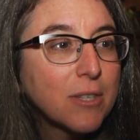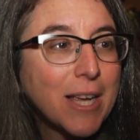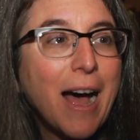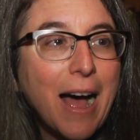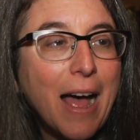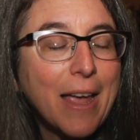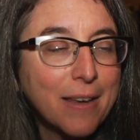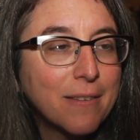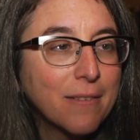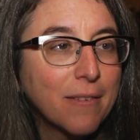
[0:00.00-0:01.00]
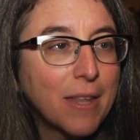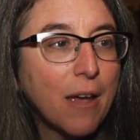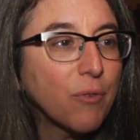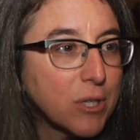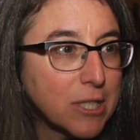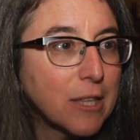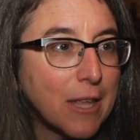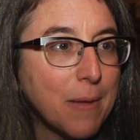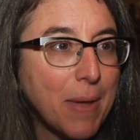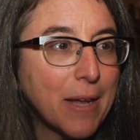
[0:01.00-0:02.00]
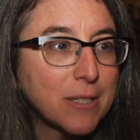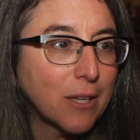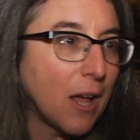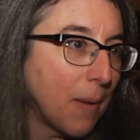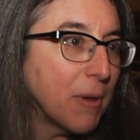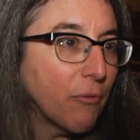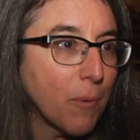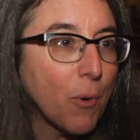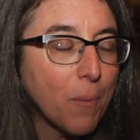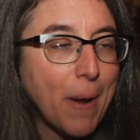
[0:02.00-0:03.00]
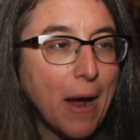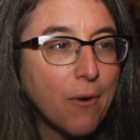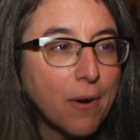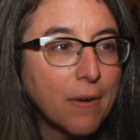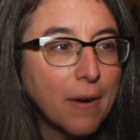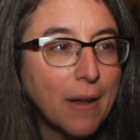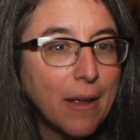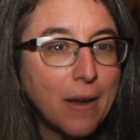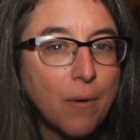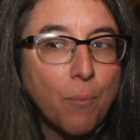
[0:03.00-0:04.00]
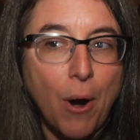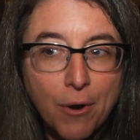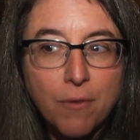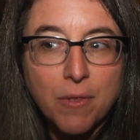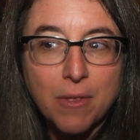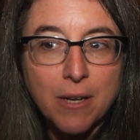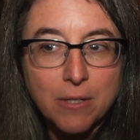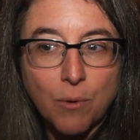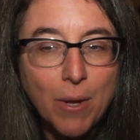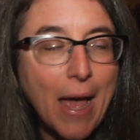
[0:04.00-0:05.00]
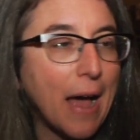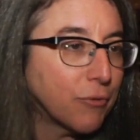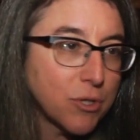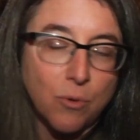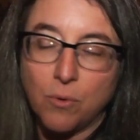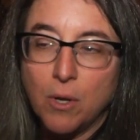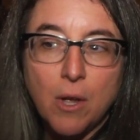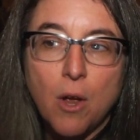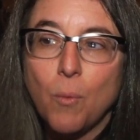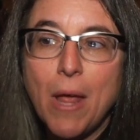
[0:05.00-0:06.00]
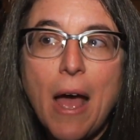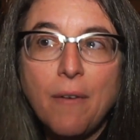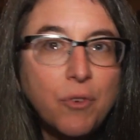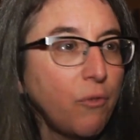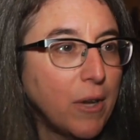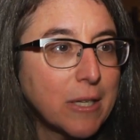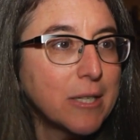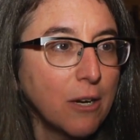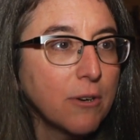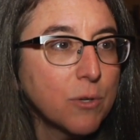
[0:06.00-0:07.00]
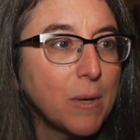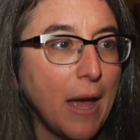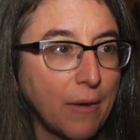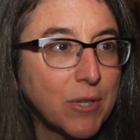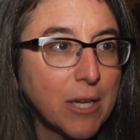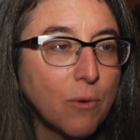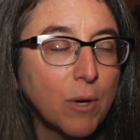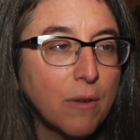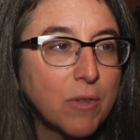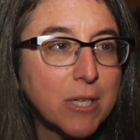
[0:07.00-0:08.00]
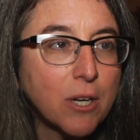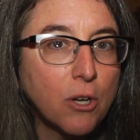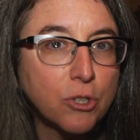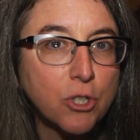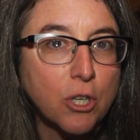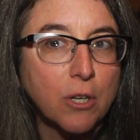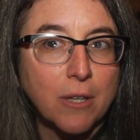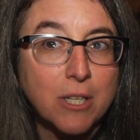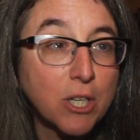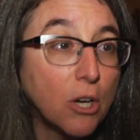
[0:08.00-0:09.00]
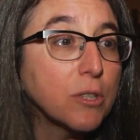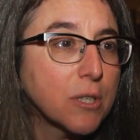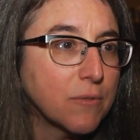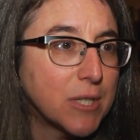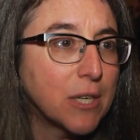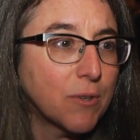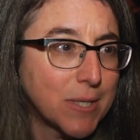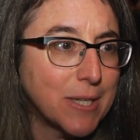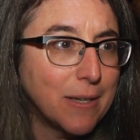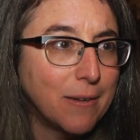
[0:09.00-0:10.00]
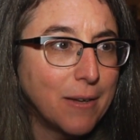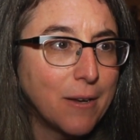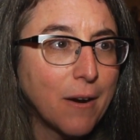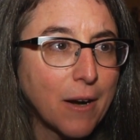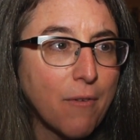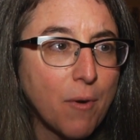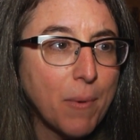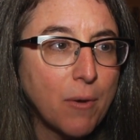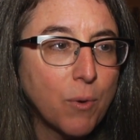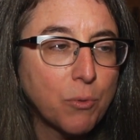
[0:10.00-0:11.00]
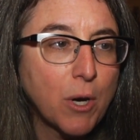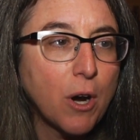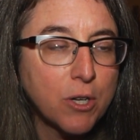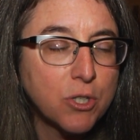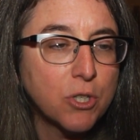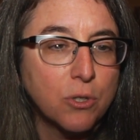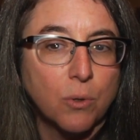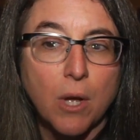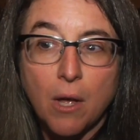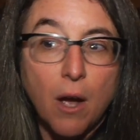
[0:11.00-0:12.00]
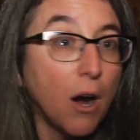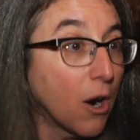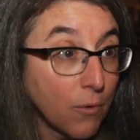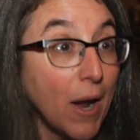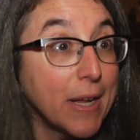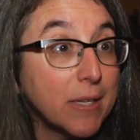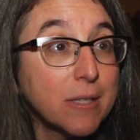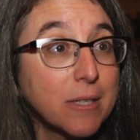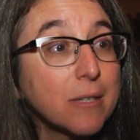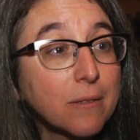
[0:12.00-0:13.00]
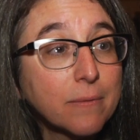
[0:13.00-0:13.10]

to hide the efforts that they make to lobby for more power. And part of the thing that we have to fix here is we have to get rid of this culture and this cult of secrecy in our government with regard to our rights.